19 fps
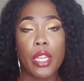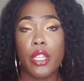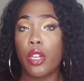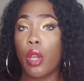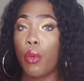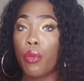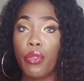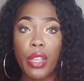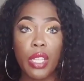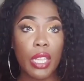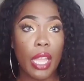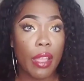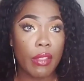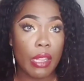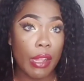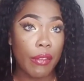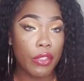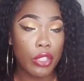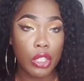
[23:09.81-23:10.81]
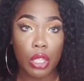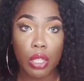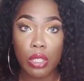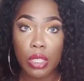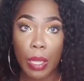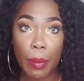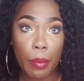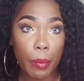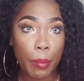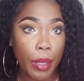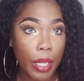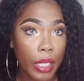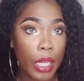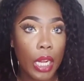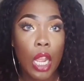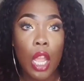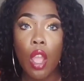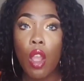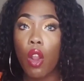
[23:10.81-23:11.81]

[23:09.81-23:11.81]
and don't think they have to have a certain type of money